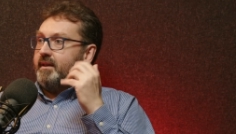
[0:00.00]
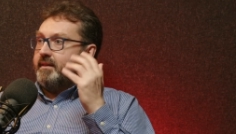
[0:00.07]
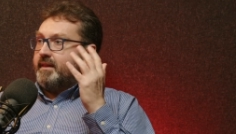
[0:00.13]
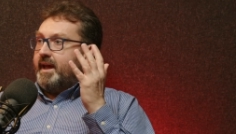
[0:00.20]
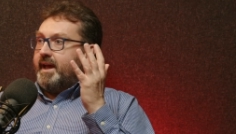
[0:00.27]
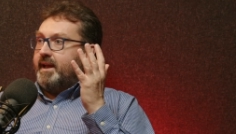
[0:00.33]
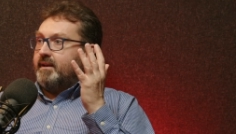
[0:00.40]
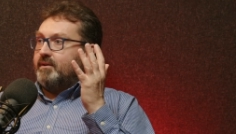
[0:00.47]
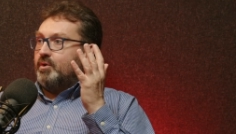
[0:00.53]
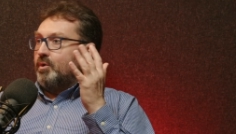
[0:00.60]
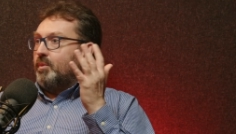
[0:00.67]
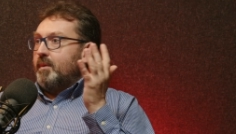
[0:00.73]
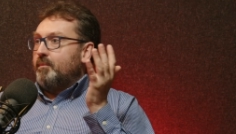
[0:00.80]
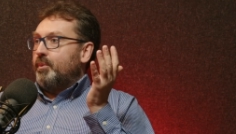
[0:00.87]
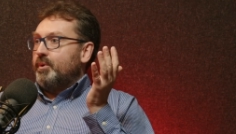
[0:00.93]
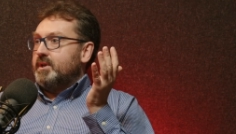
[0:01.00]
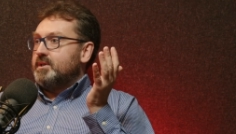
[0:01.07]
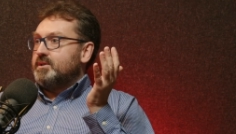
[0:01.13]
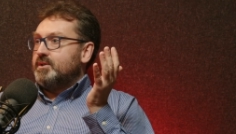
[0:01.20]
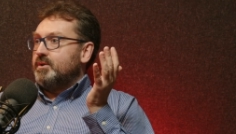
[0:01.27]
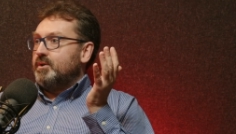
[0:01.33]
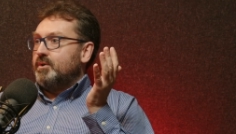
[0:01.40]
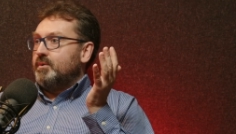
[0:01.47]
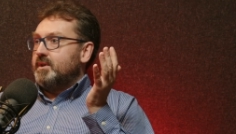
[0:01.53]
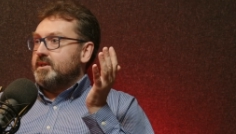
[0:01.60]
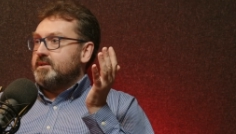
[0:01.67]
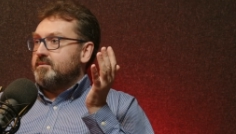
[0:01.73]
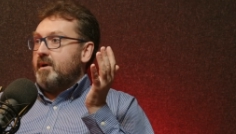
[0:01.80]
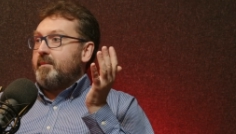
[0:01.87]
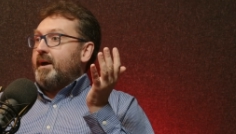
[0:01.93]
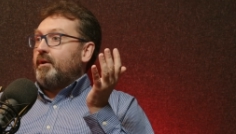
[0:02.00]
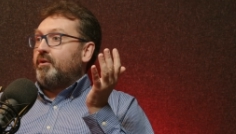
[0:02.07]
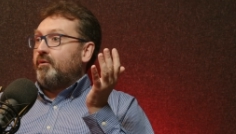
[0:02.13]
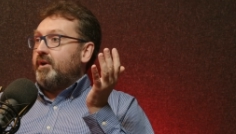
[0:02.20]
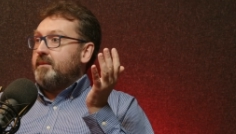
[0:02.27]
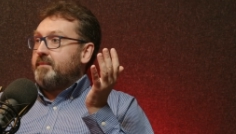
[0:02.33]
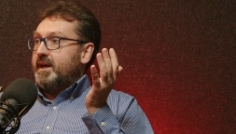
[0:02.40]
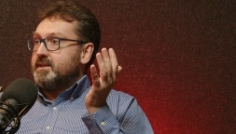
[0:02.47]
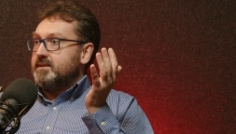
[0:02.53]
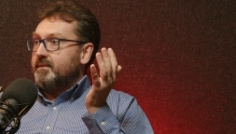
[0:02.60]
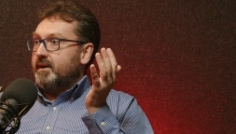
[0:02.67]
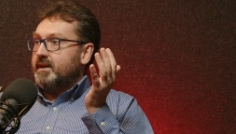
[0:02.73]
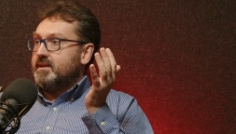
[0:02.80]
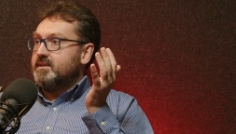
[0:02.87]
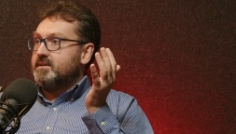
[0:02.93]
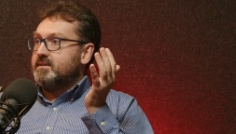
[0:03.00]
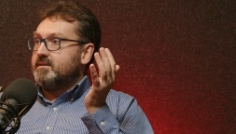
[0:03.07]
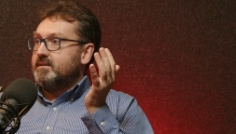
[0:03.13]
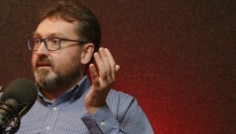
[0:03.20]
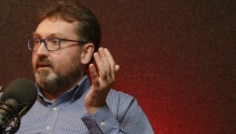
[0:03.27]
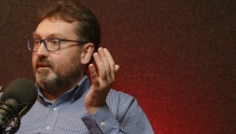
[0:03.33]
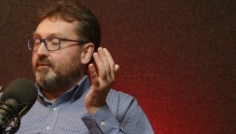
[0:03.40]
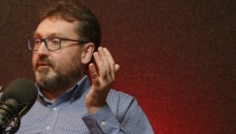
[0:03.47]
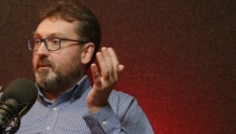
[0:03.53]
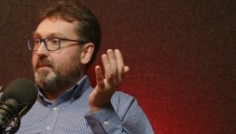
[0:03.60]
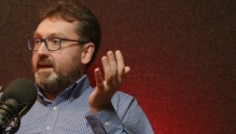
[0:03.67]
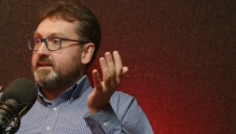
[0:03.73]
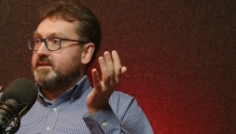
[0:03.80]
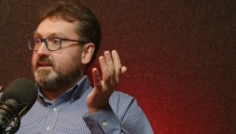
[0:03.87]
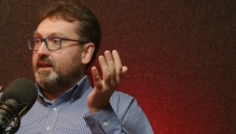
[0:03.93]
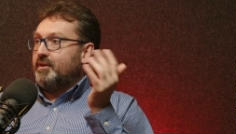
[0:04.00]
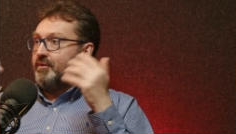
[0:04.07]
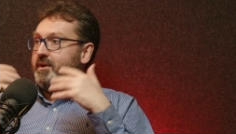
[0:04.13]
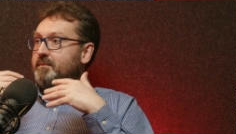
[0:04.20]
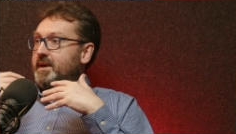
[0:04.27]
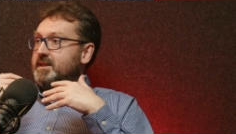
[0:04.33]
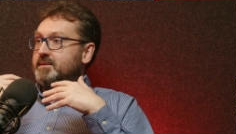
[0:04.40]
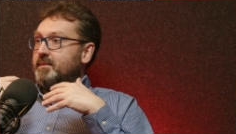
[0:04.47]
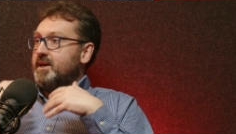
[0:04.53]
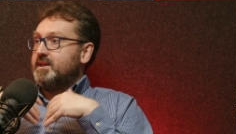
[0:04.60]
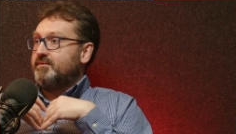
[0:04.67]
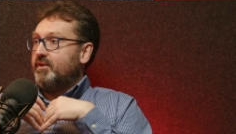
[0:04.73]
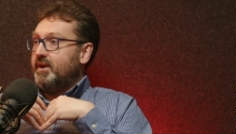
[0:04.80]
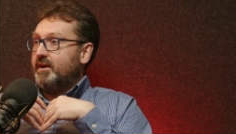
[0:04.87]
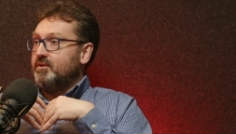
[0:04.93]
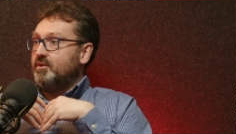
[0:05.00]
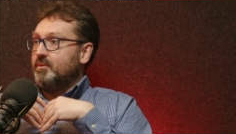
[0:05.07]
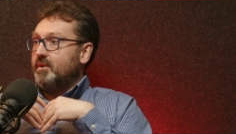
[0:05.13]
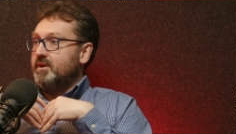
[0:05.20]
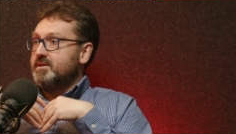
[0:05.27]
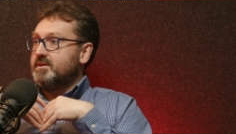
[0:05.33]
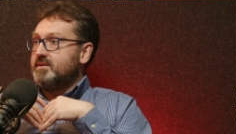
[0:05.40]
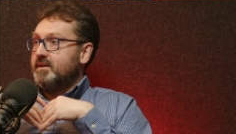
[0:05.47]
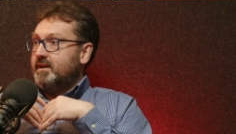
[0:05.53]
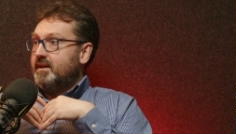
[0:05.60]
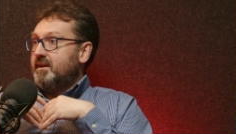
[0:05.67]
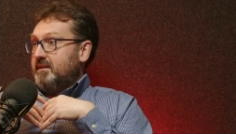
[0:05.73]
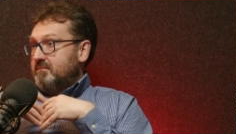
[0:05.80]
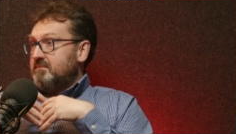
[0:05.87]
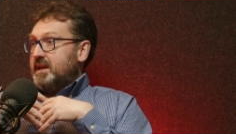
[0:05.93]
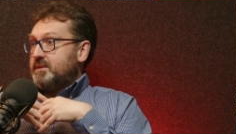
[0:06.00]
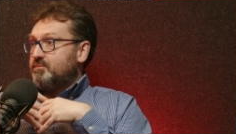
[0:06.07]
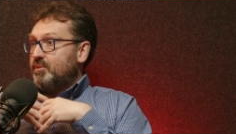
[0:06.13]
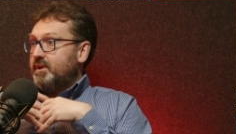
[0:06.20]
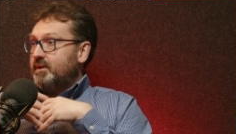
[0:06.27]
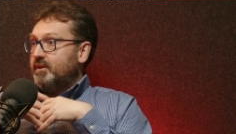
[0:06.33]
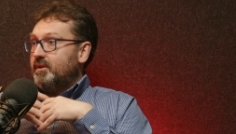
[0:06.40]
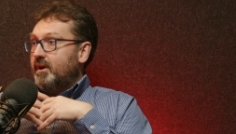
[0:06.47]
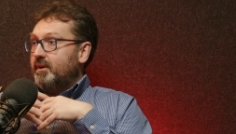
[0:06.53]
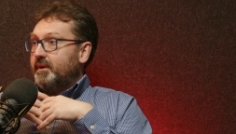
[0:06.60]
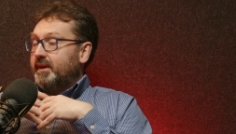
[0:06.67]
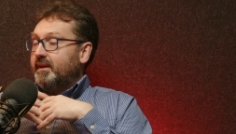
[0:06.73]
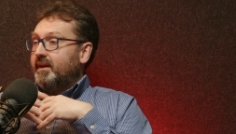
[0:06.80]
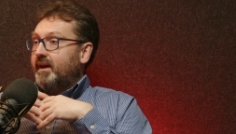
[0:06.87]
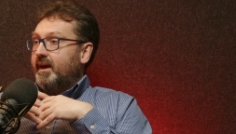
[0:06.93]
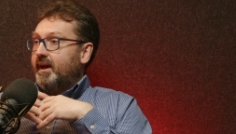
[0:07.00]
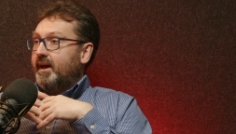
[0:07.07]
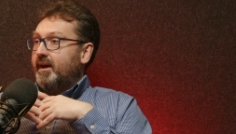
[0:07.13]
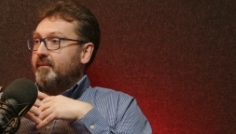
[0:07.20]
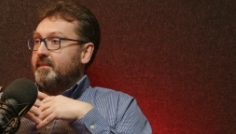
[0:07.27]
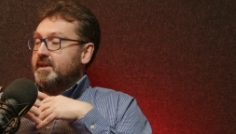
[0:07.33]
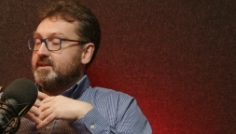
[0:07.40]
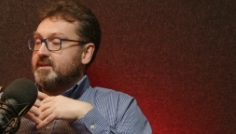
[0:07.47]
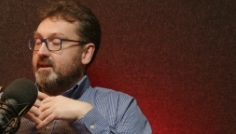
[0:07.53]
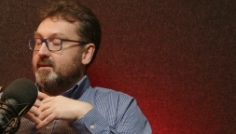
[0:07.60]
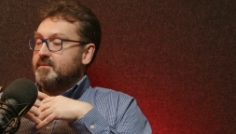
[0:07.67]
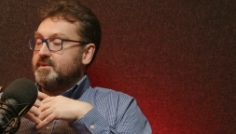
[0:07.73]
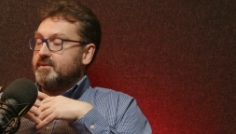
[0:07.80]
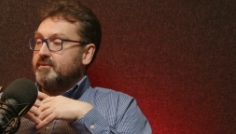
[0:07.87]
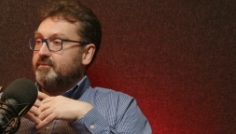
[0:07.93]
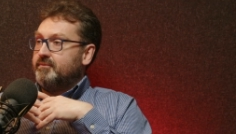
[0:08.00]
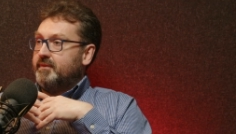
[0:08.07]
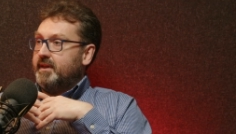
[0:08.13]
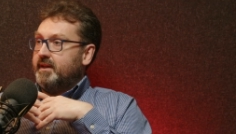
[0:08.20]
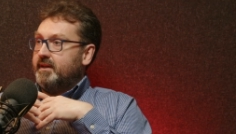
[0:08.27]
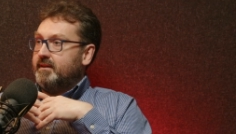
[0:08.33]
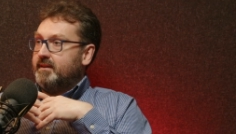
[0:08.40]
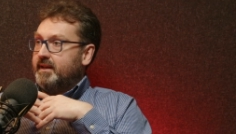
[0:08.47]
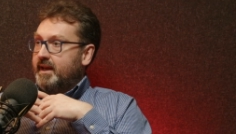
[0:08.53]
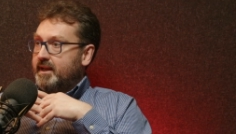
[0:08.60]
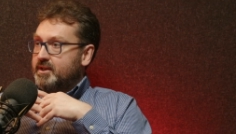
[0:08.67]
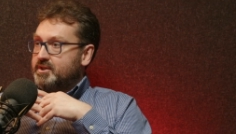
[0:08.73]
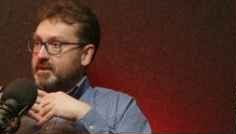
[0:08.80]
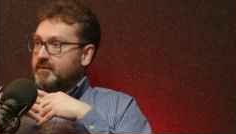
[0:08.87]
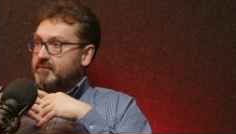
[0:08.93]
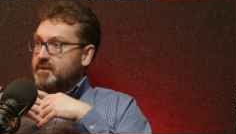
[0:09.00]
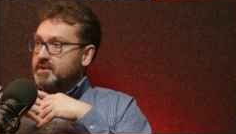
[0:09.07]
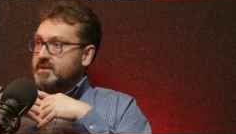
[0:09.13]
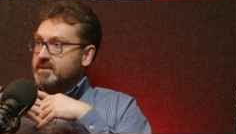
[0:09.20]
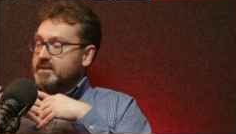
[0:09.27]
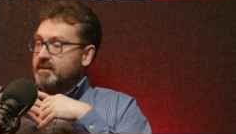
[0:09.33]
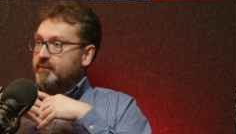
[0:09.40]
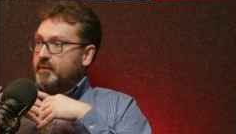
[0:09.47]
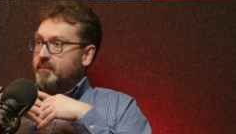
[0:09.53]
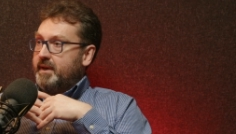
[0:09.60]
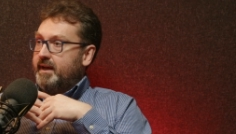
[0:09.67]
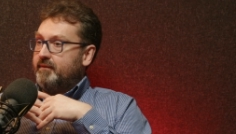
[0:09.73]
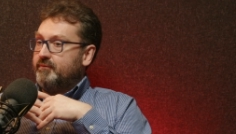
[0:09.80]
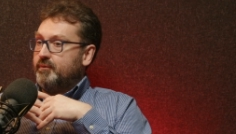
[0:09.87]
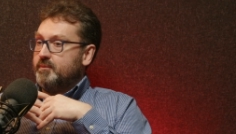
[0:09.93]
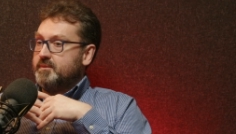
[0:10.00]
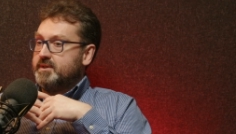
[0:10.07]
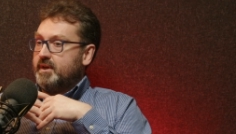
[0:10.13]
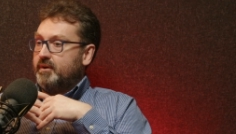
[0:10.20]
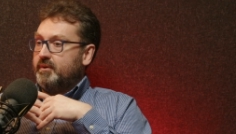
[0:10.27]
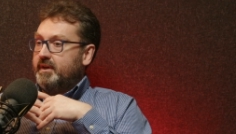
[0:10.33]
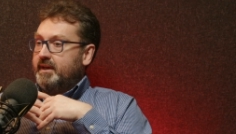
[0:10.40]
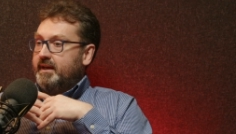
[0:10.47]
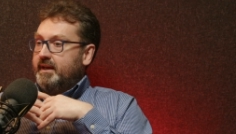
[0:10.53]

then your 1.2 is about 3 petabytes of capacity. 3 petabytes for 800 watts. That's pretty good going in terms of the energy efficiency of the platform. So,